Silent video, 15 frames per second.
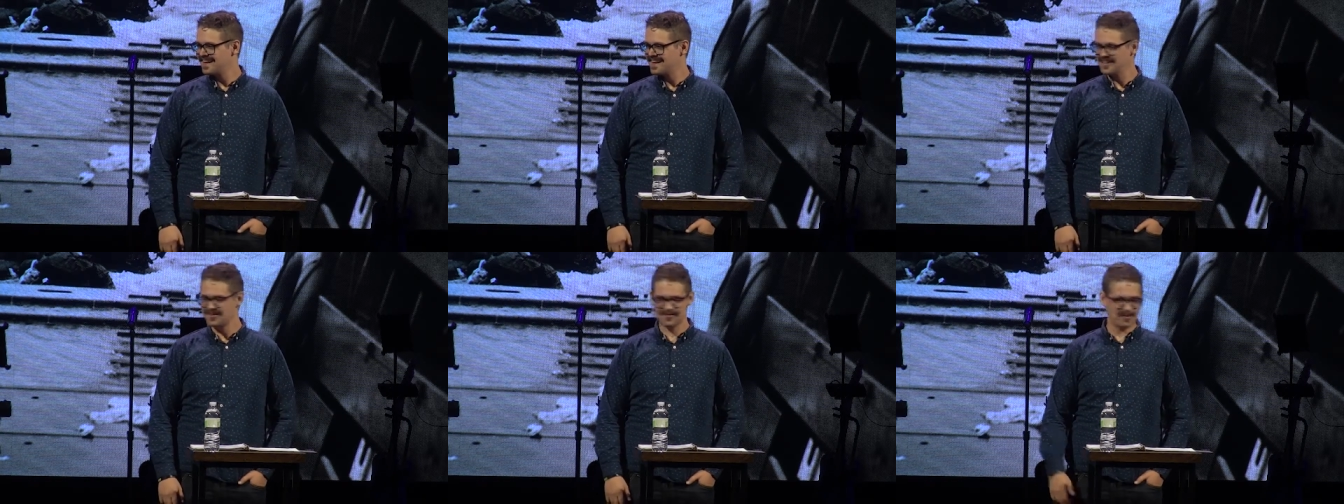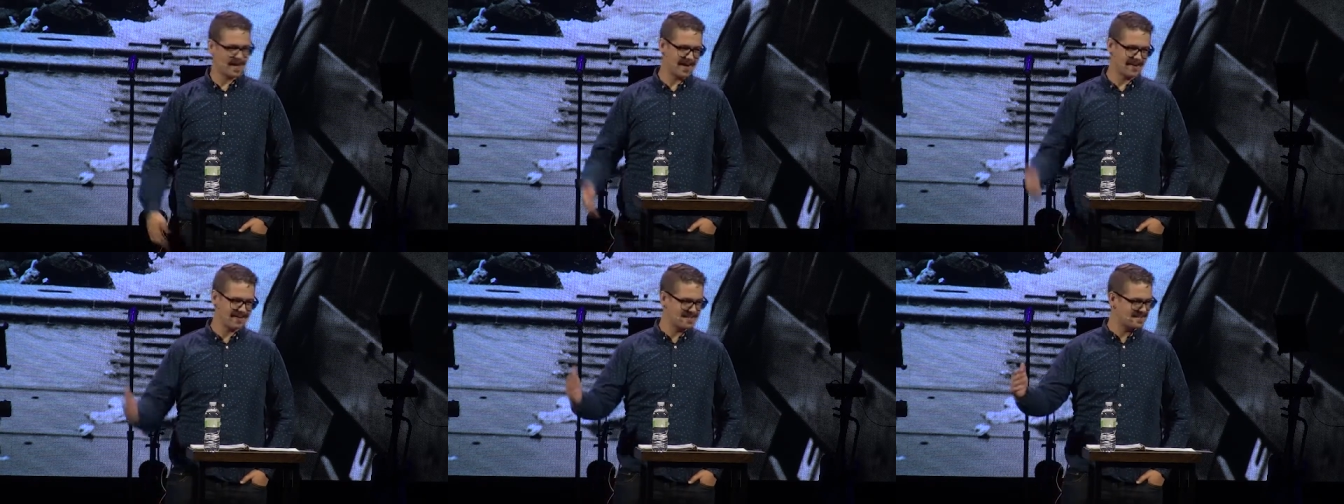And the
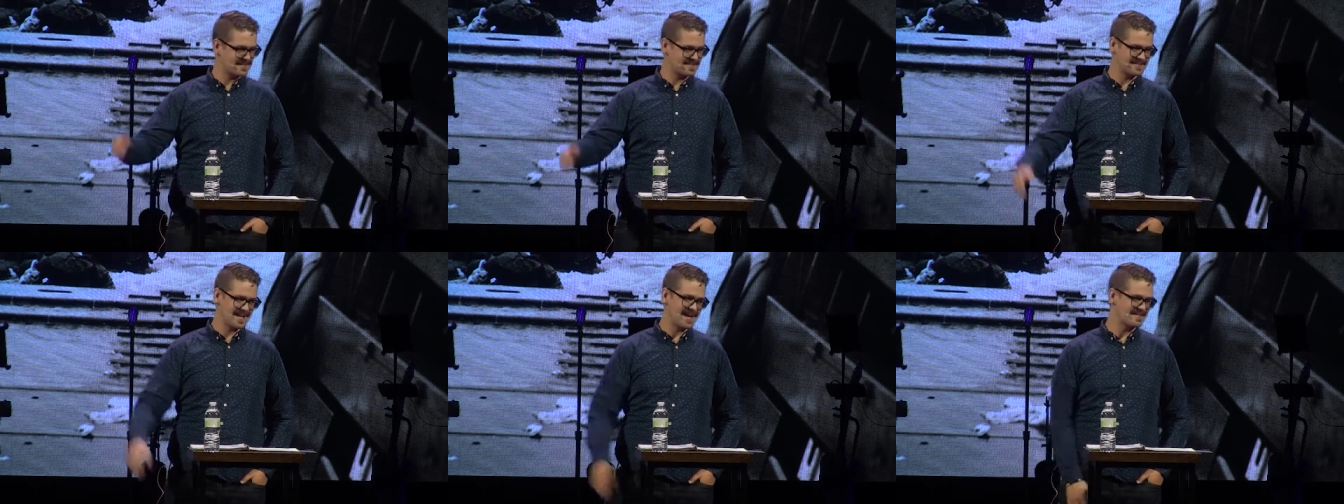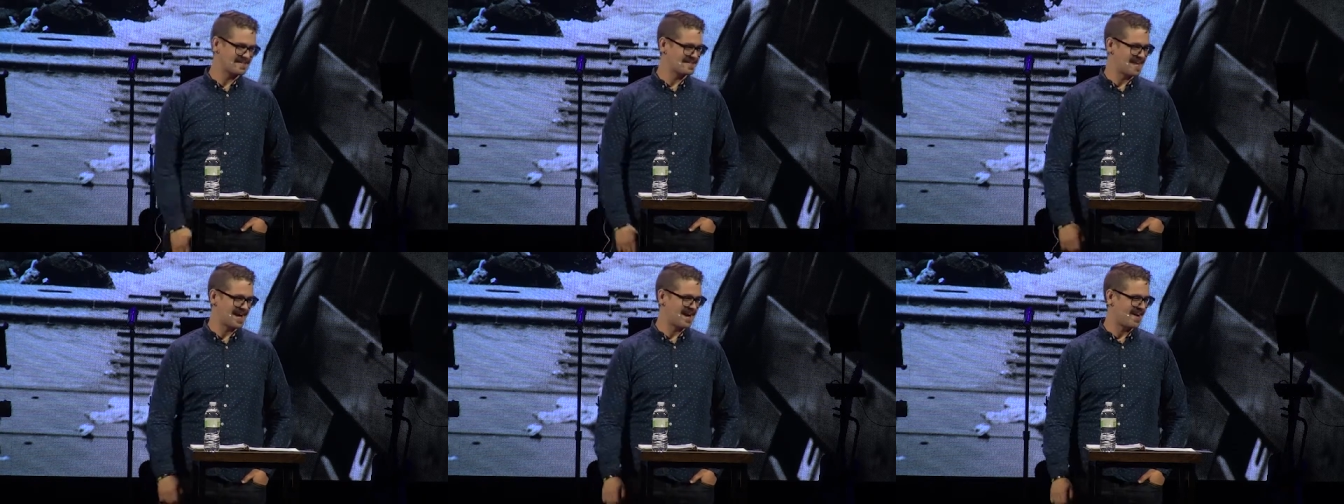reality is that
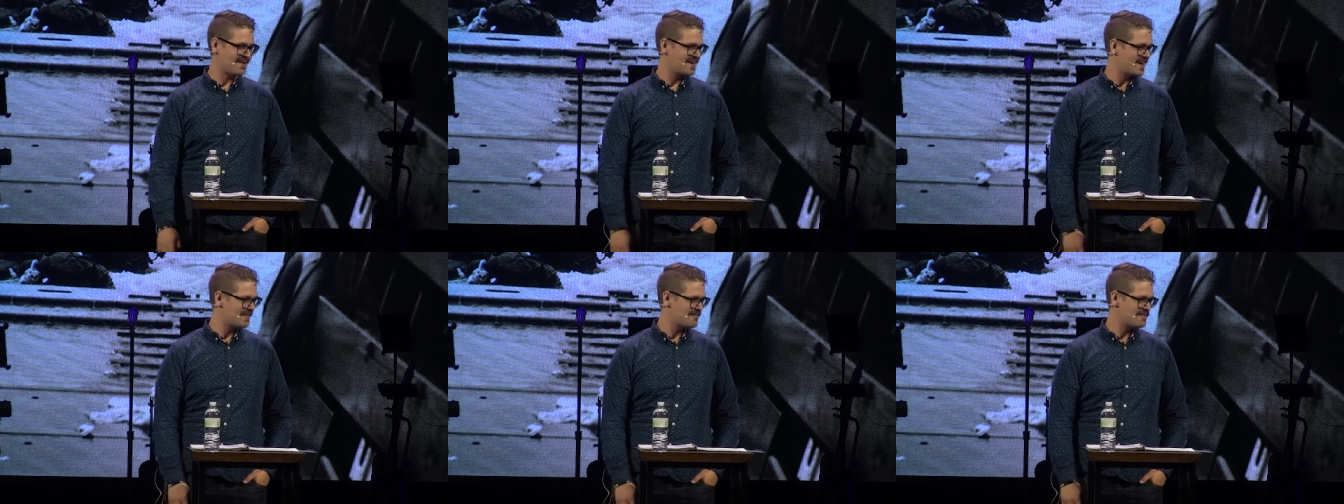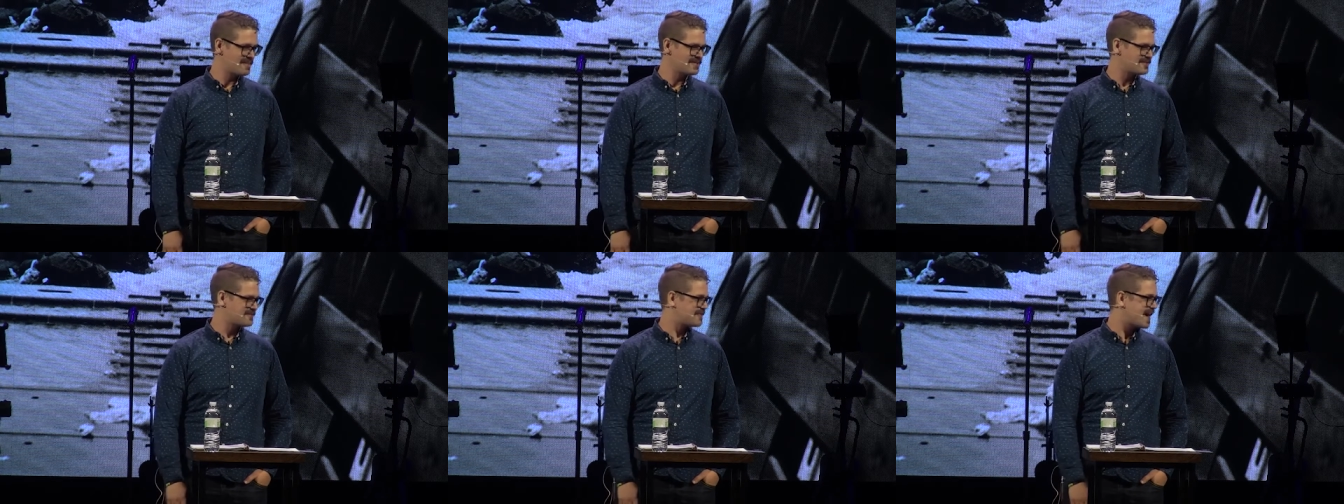is not how God
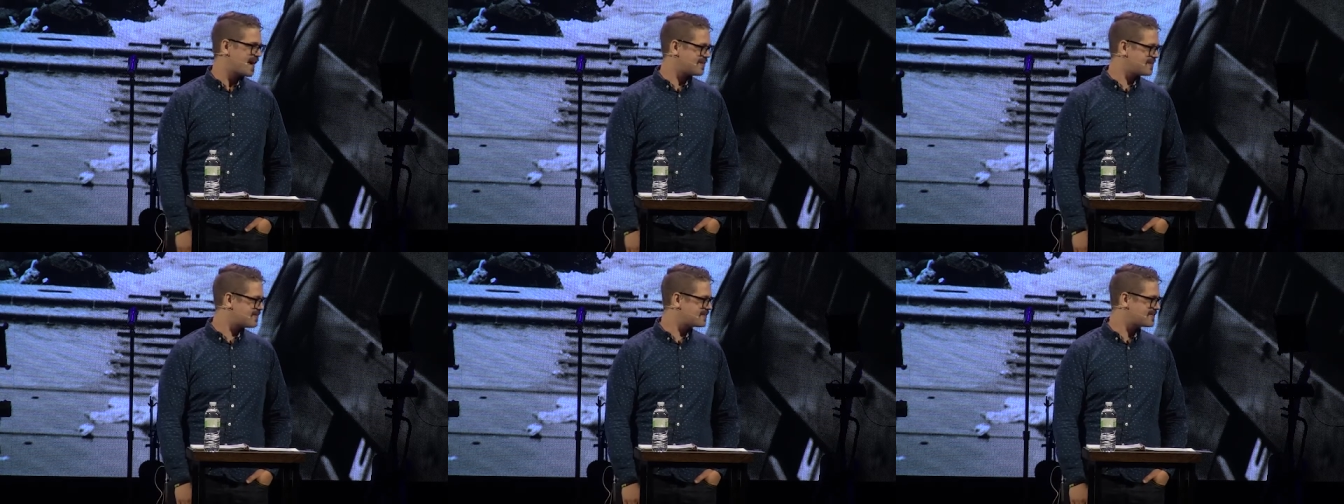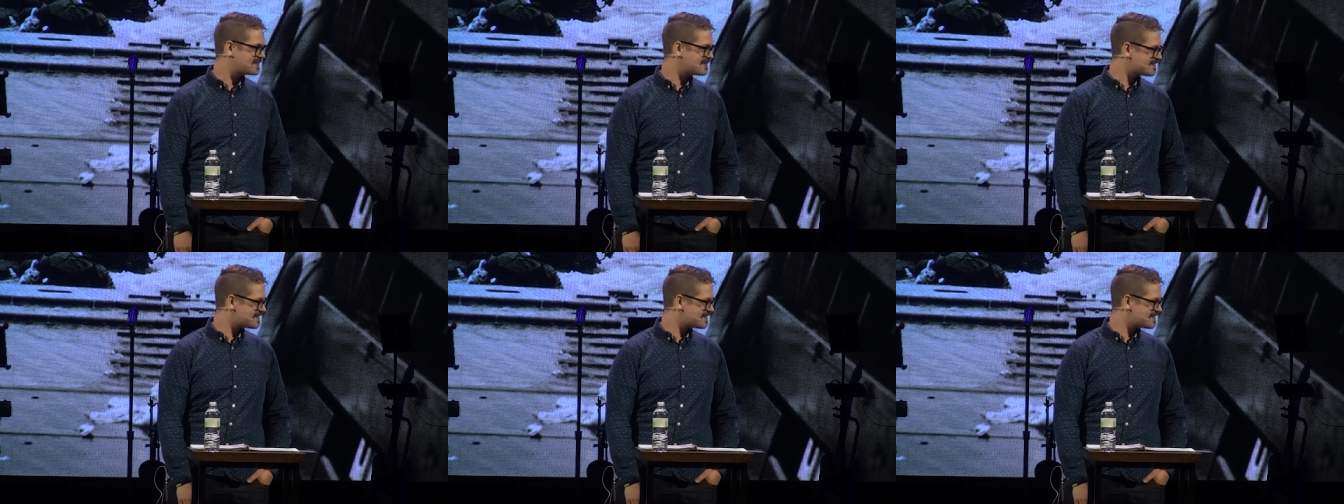measures value.